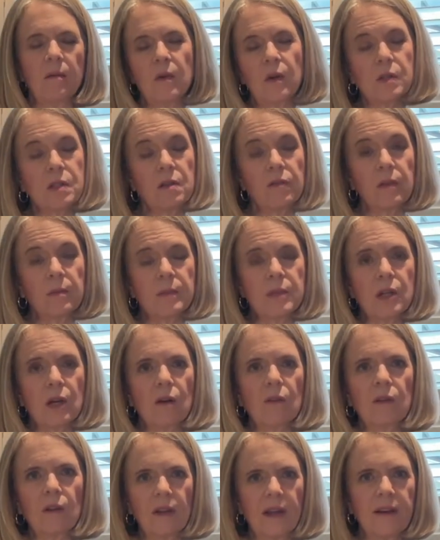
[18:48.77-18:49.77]
Most of them
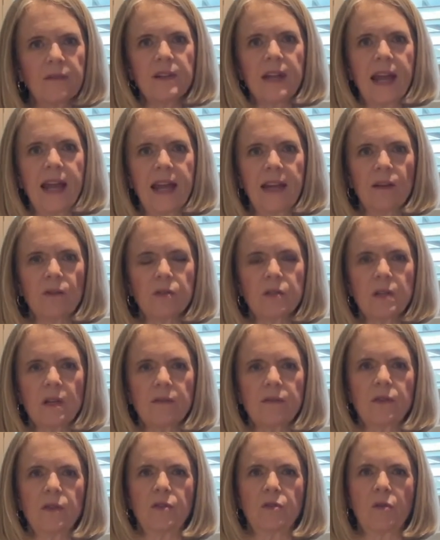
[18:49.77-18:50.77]
don't. You'll have to hang your
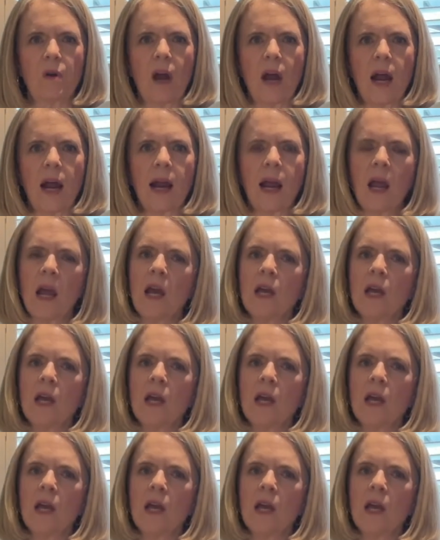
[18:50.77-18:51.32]
stuff to dry.